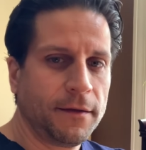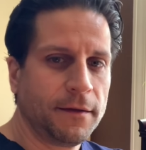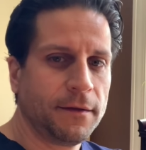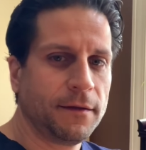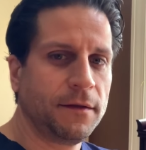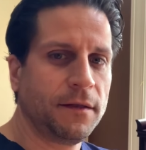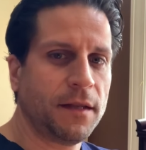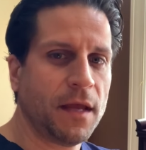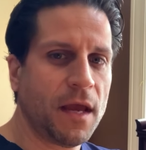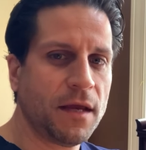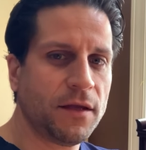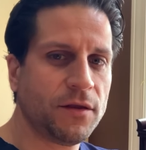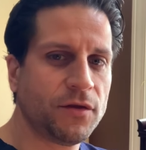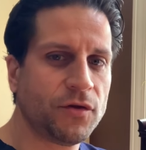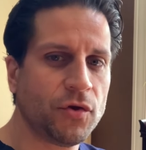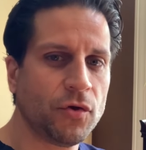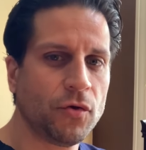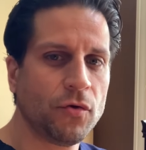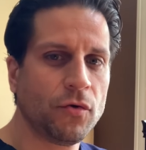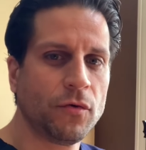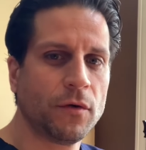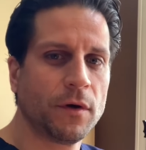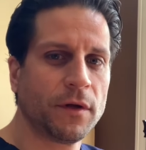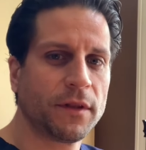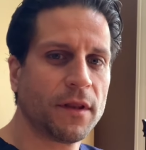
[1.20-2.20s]
Day
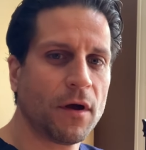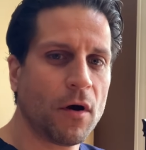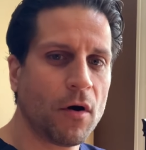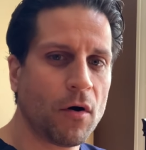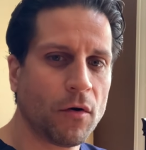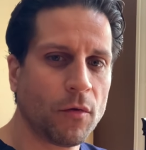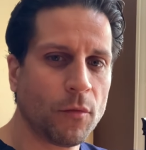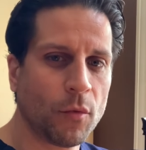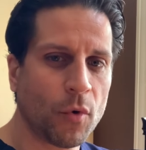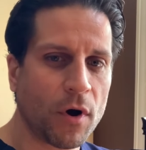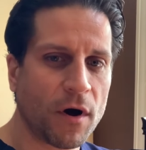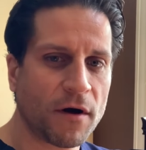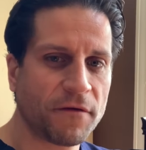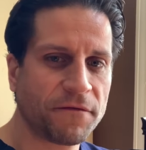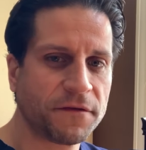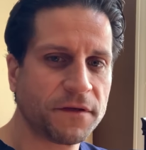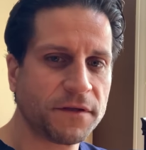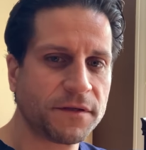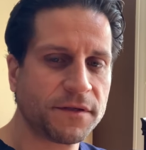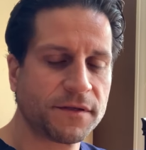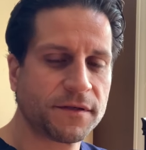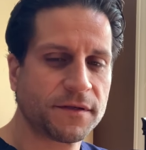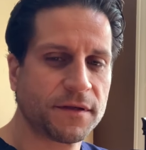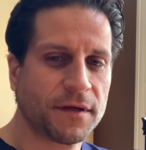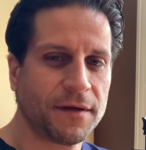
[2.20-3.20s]
two at the home
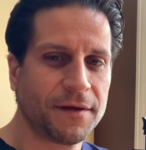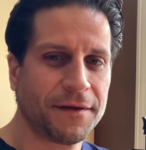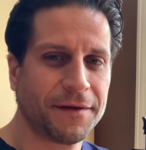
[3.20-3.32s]
office,